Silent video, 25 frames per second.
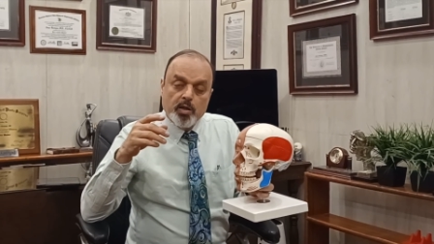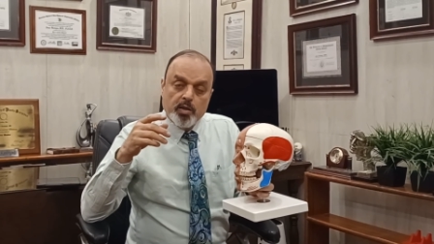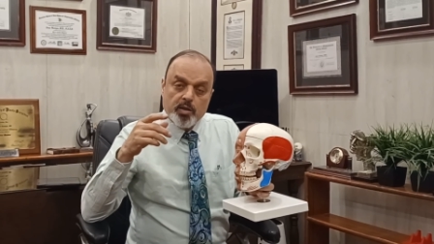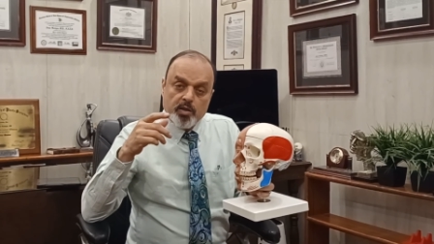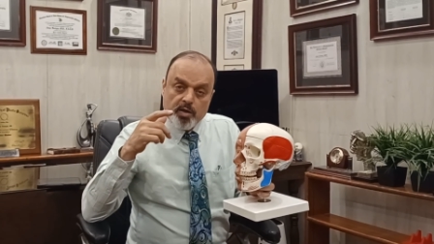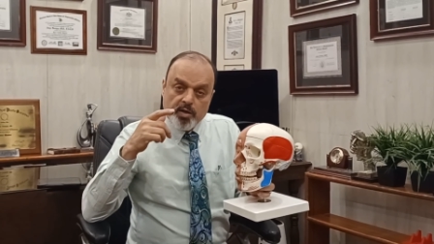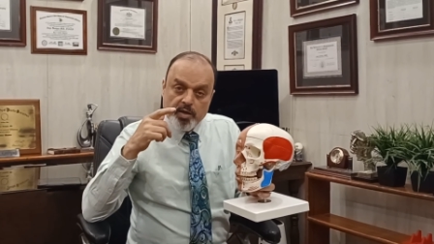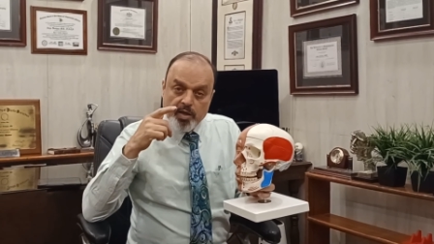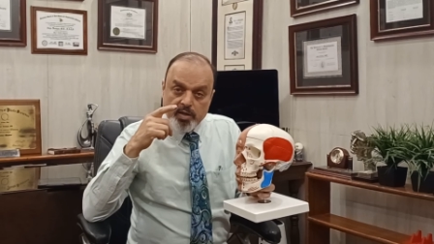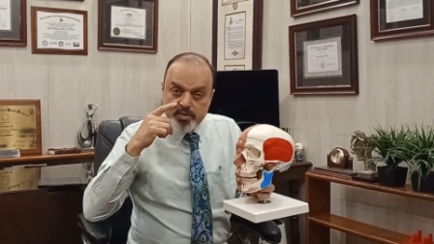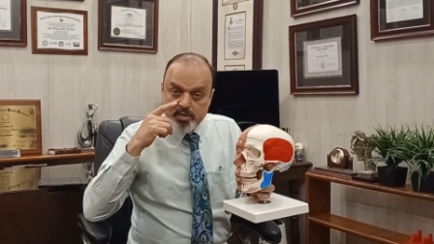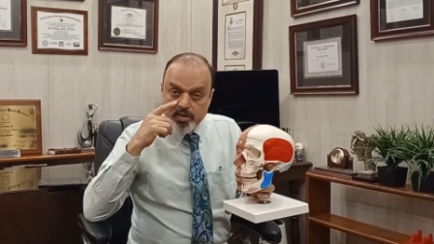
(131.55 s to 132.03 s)

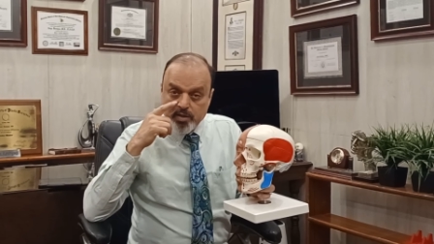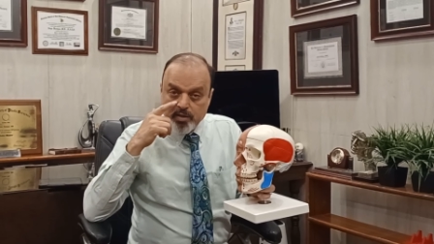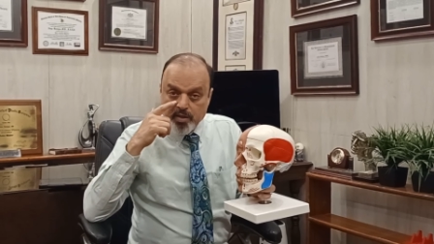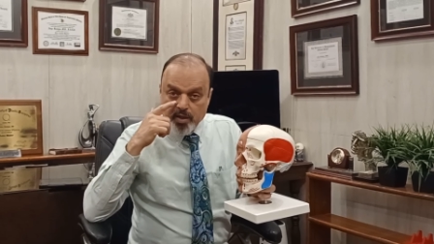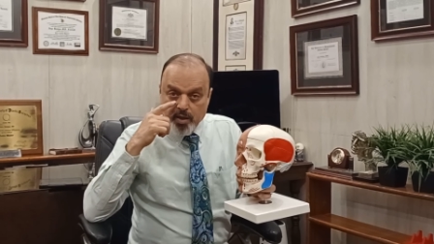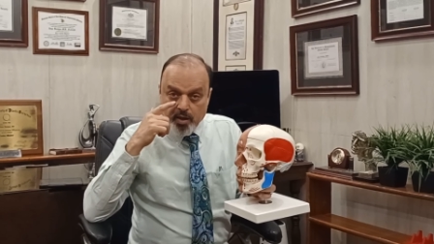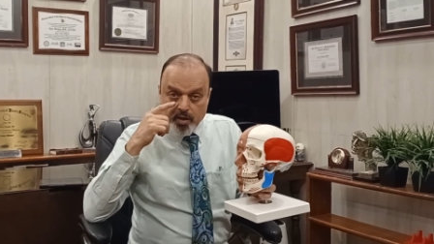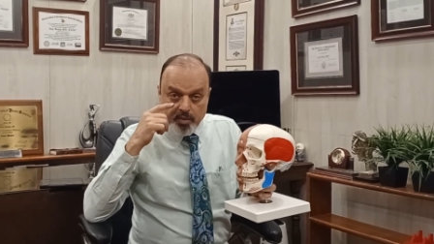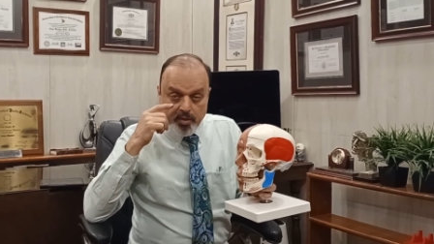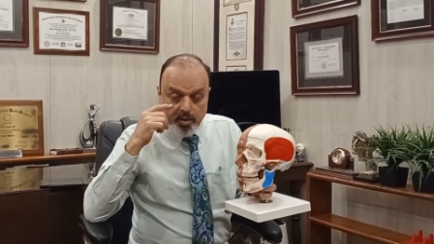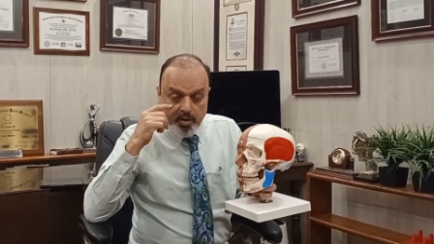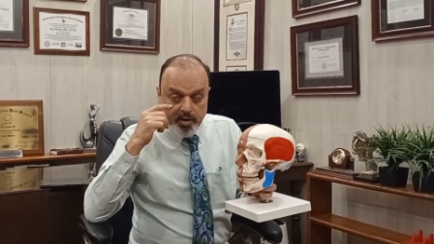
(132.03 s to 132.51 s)
The next thing
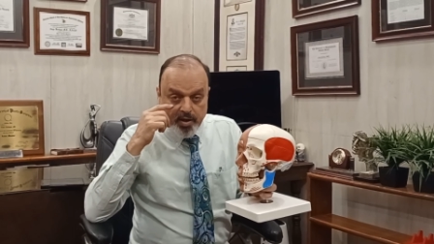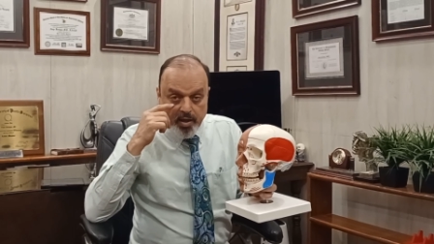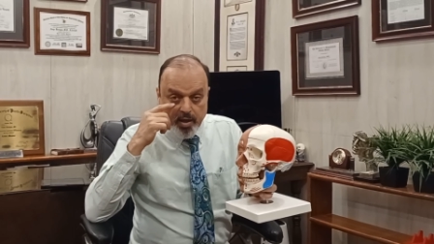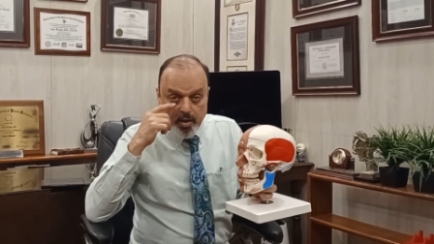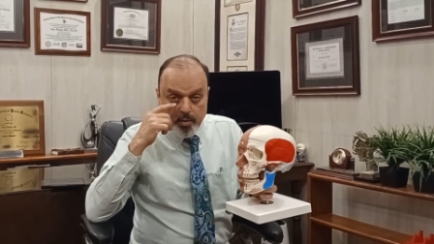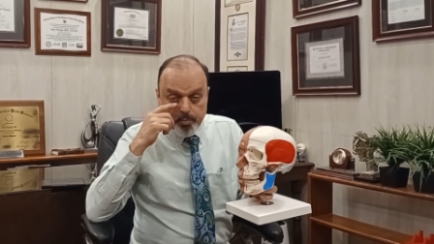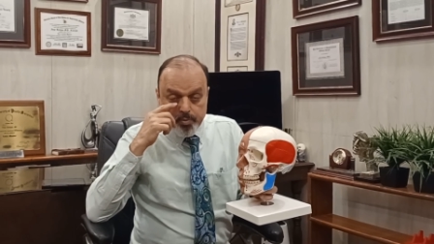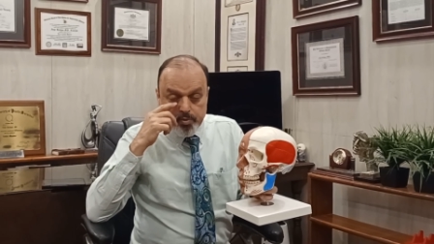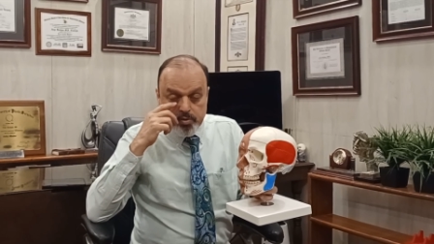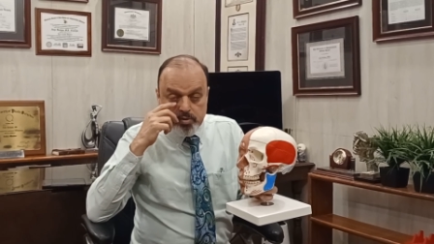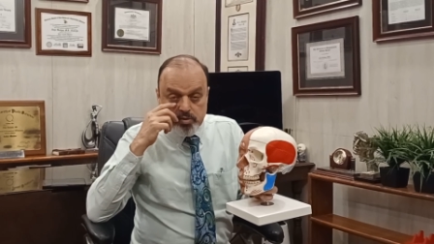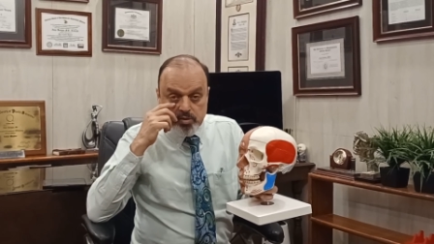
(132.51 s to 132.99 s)
that
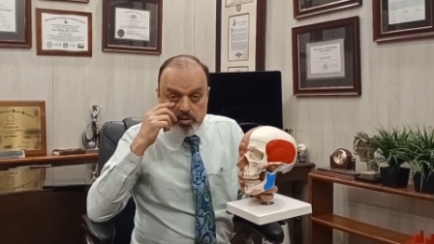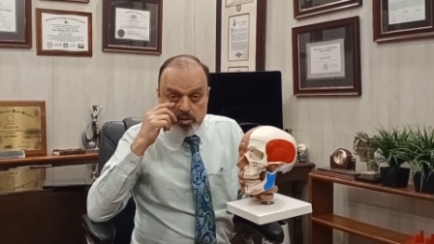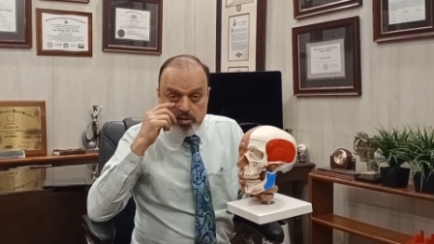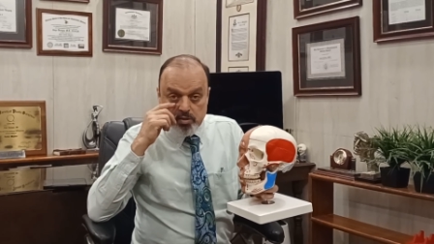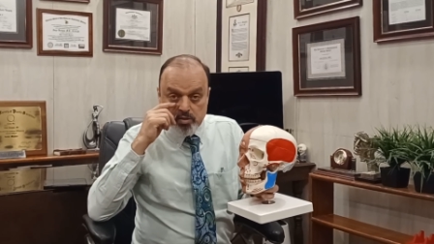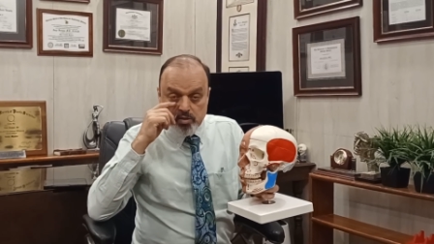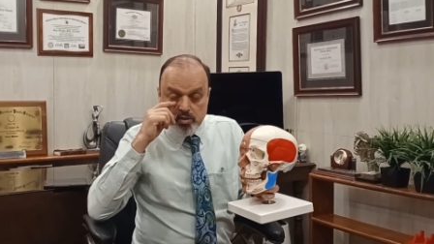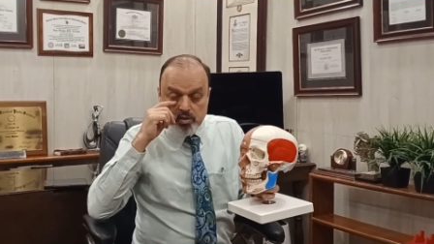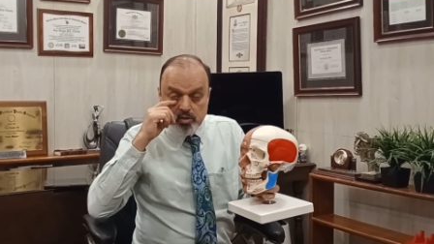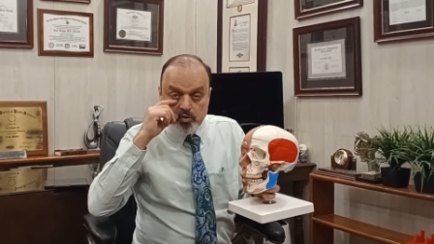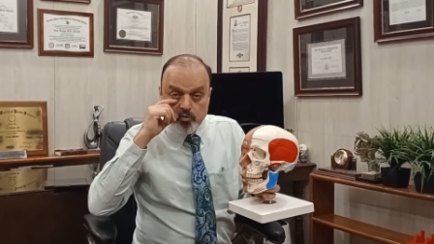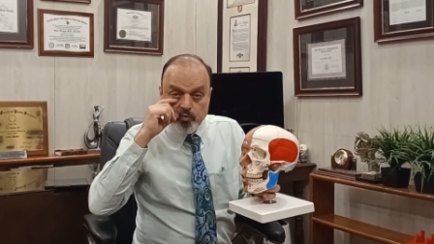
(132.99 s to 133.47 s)
happens is
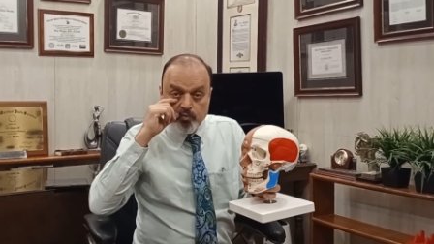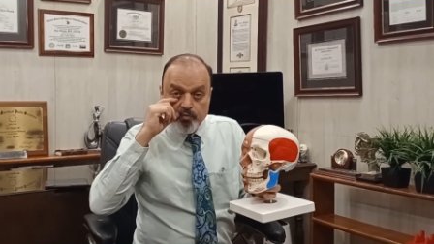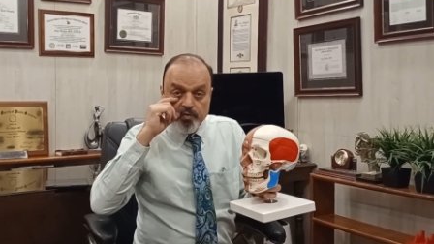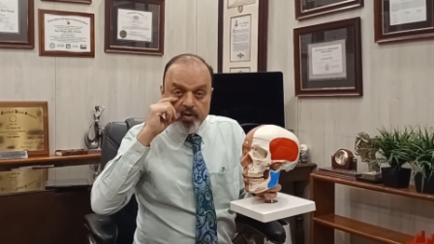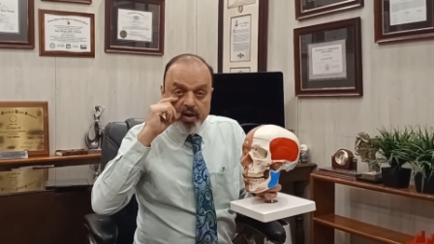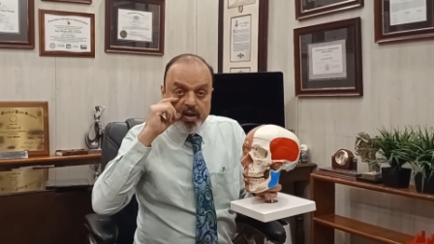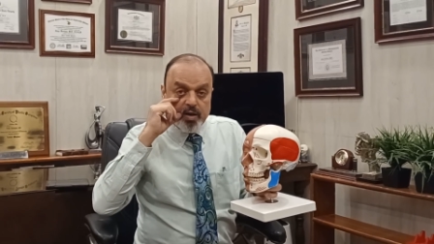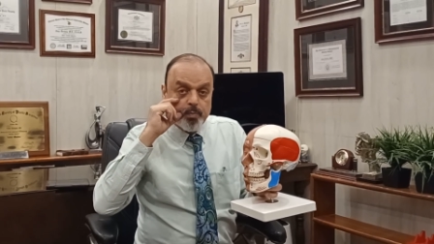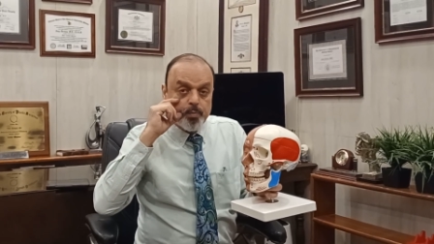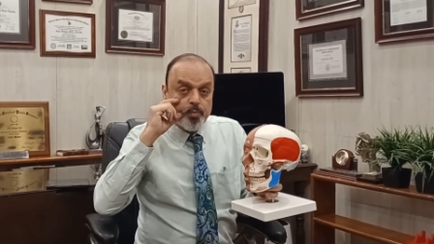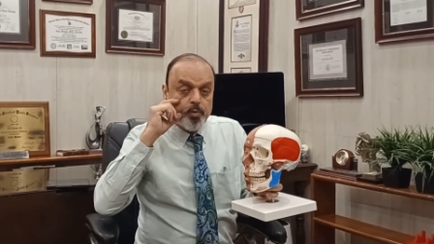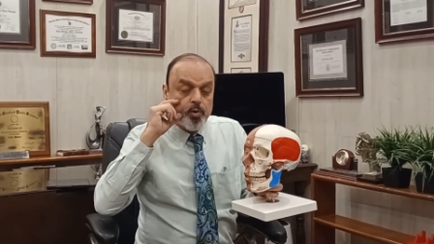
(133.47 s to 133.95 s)
this
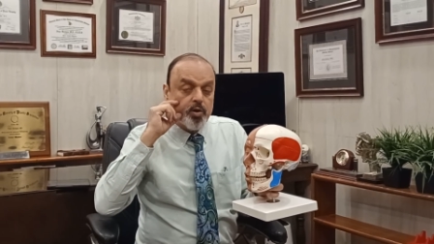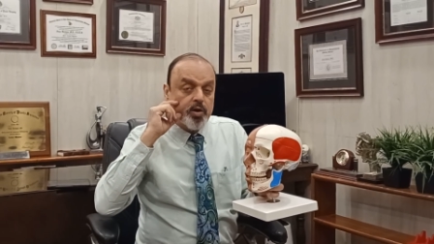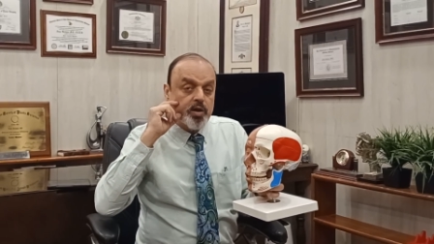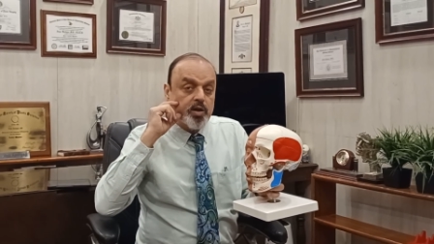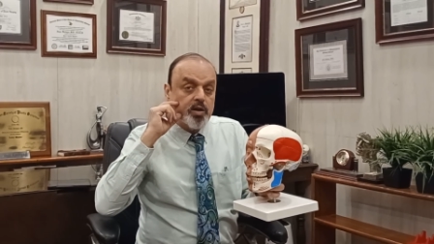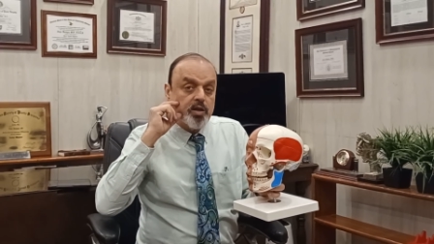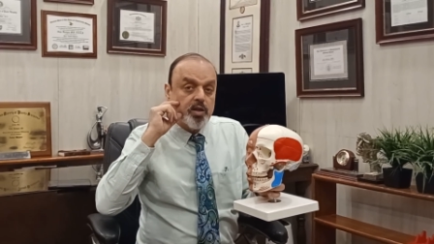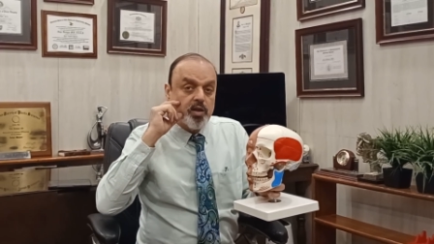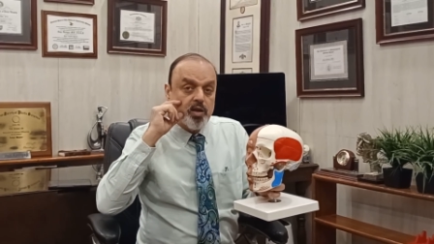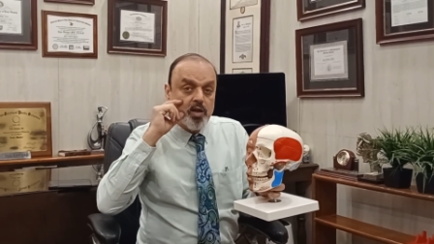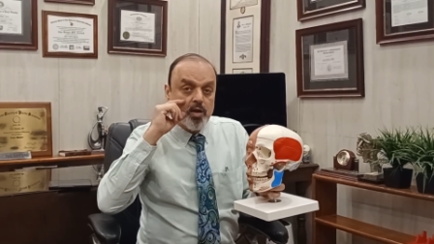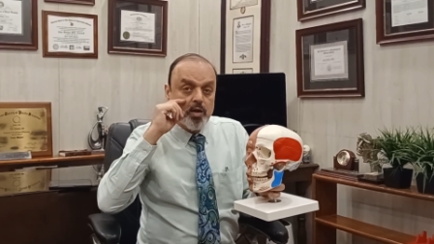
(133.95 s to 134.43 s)
fat
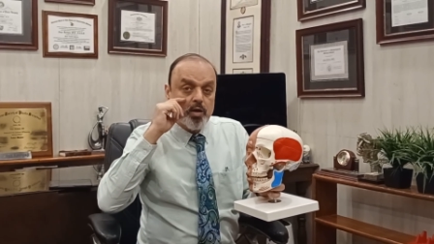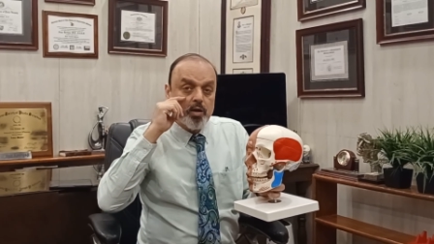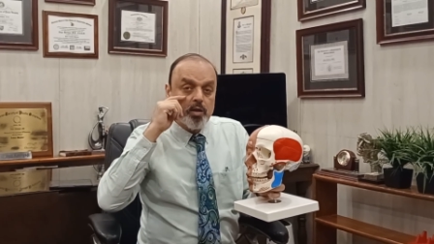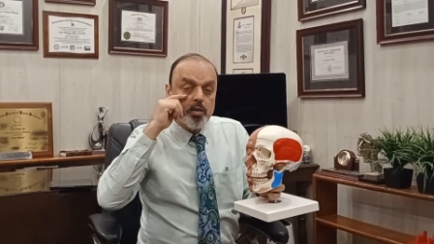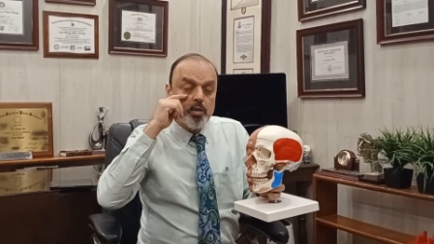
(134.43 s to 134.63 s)
pocket here,